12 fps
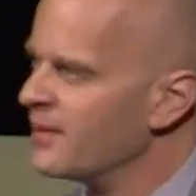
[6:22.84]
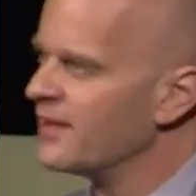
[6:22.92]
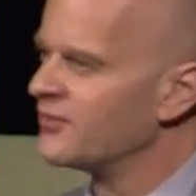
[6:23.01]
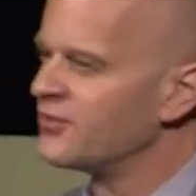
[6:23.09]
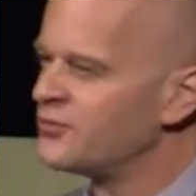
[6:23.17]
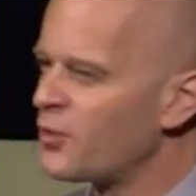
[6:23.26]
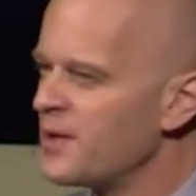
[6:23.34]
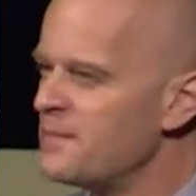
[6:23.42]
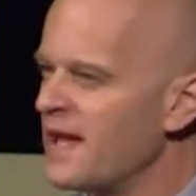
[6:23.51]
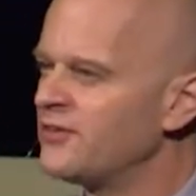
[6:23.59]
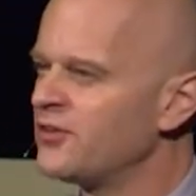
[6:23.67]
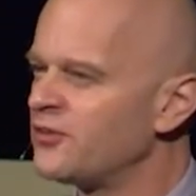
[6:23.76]
as a story
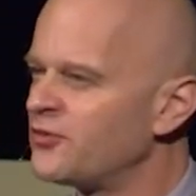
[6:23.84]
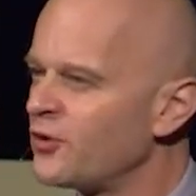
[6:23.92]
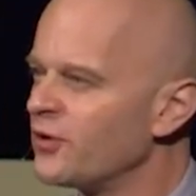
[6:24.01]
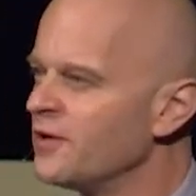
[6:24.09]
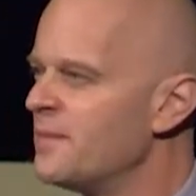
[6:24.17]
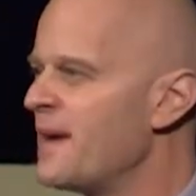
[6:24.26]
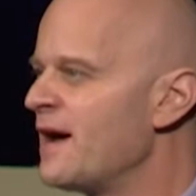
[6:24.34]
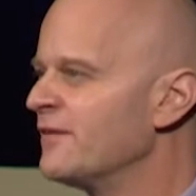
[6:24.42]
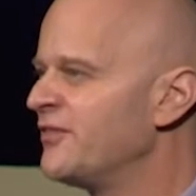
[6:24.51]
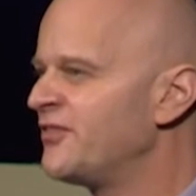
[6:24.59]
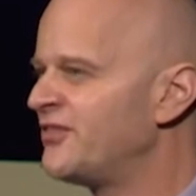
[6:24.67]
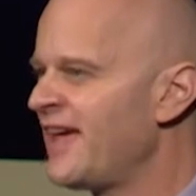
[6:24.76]
makes a certain amount of
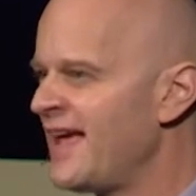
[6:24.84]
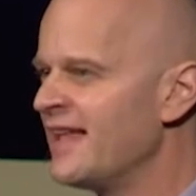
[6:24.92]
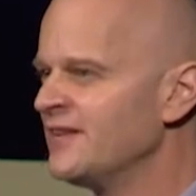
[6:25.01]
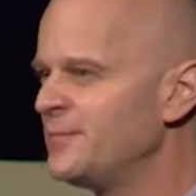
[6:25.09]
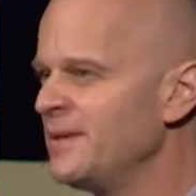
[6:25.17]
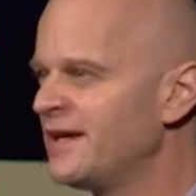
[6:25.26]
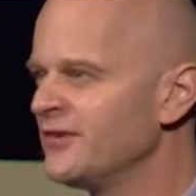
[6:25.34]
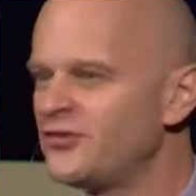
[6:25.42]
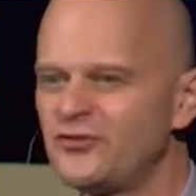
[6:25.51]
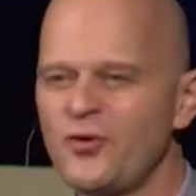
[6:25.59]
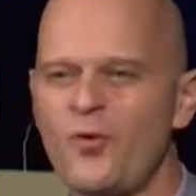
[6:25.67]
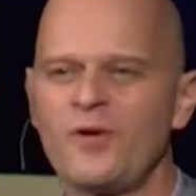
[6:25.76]
sense because
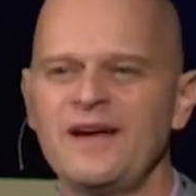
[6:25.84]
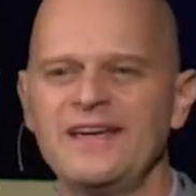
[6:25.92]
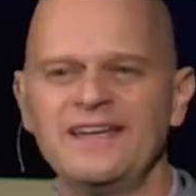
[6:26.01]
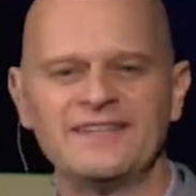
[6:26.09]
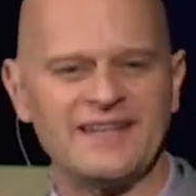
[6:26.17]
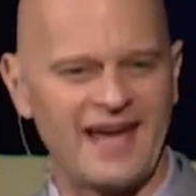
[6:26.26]
story is